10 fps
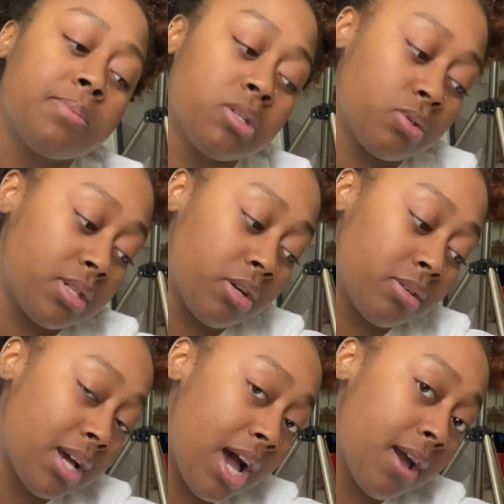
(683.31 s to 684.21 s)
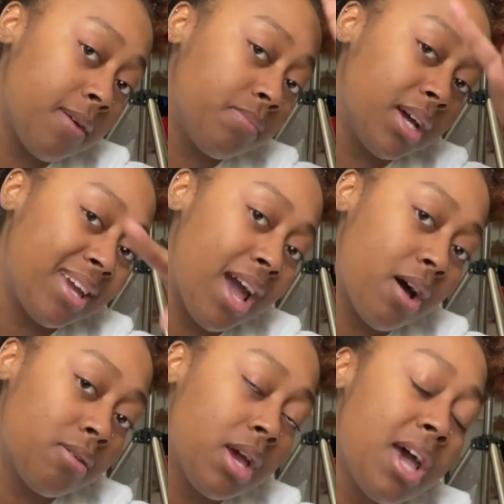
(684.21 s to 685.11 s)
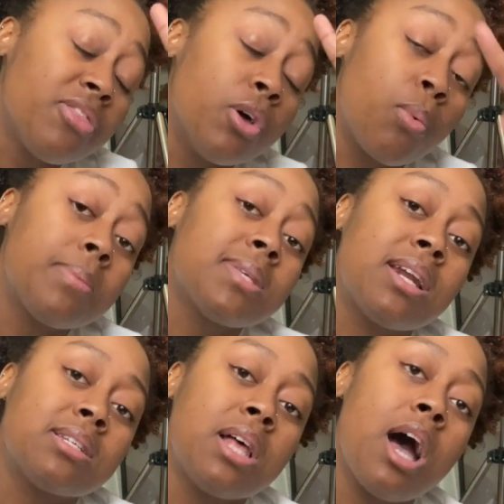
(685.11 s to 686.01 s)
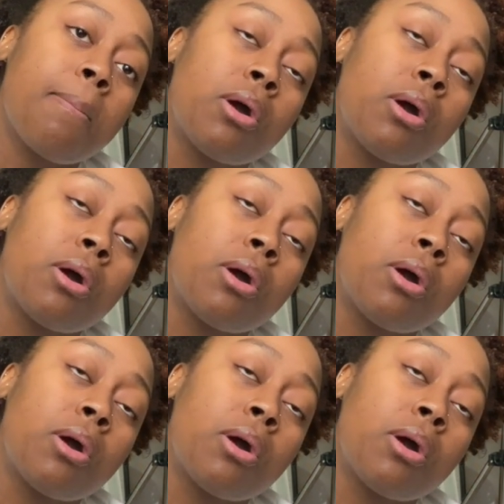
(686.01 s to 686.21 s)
Central Standard Time, the website is locked,